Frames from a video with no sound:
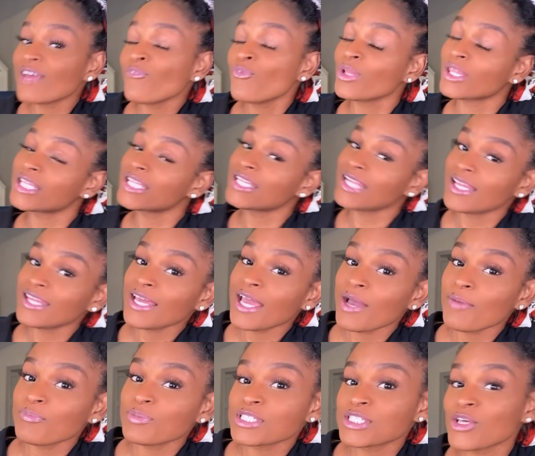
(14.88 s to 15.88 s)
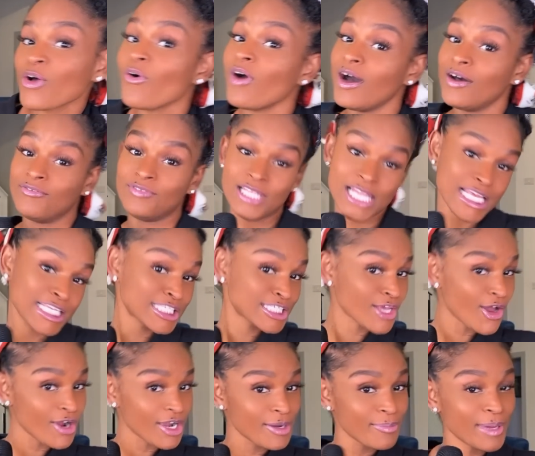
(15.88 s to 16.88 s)
in with another episode of Let's
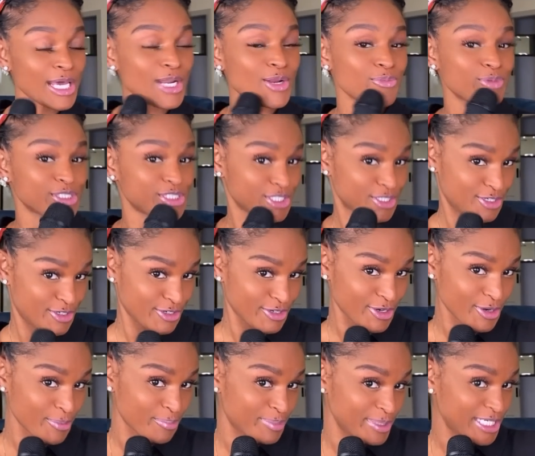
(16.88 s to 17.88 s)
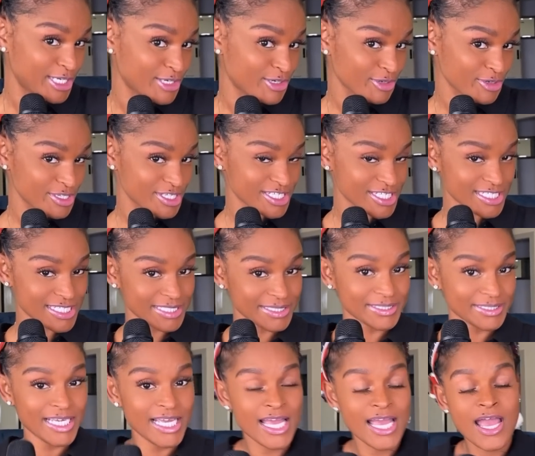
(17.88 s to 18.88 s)
Talk About It with the girl, B. Christian.
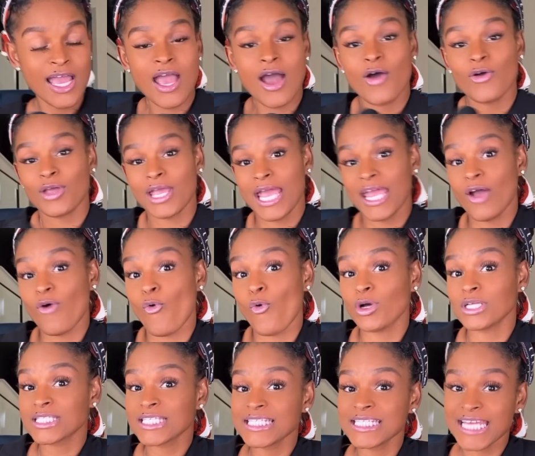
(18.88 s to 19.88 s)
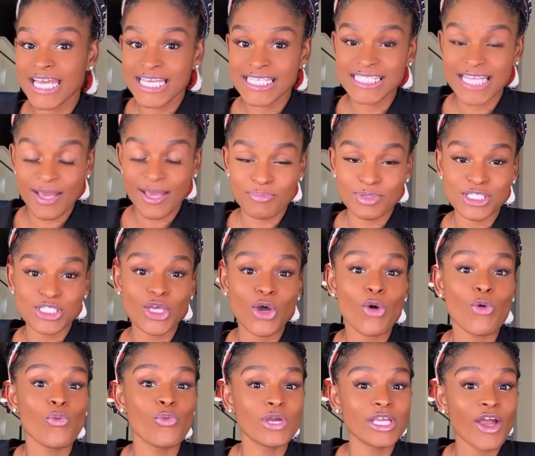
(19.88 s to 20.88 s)
Okay, on today's
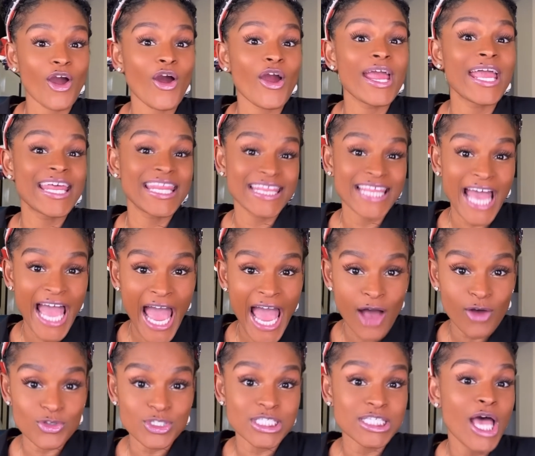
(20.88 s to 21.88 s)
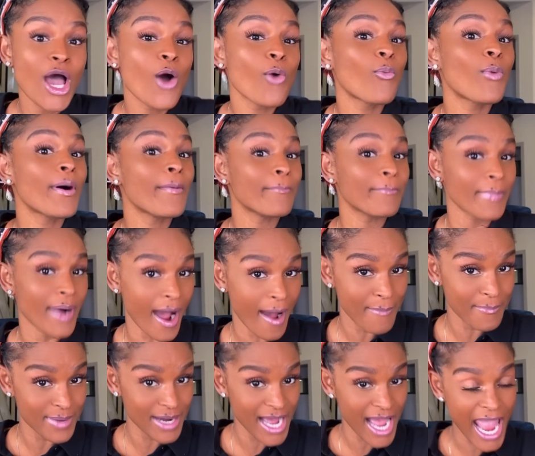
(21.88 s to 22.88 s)
episode, we are in the house with
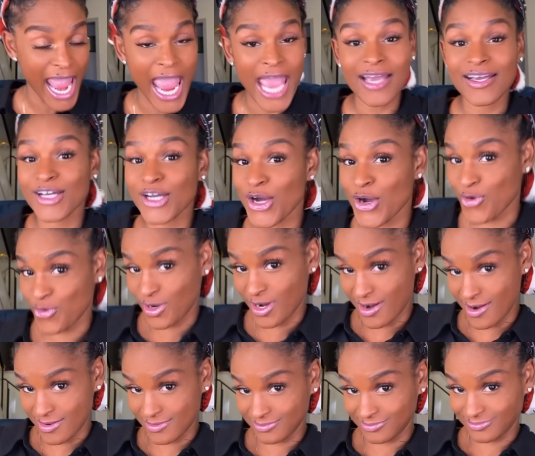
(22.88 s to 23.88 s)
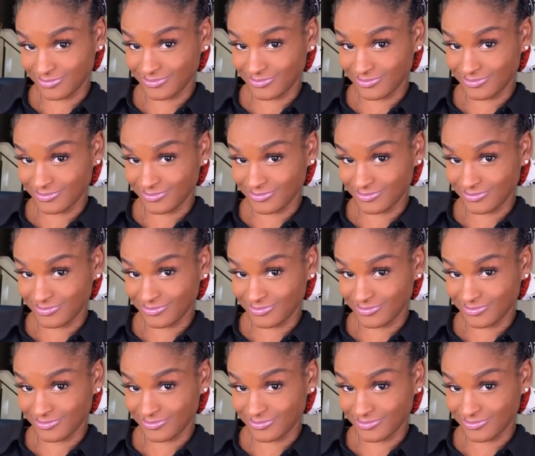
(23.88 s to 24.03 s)
Mama and Coco.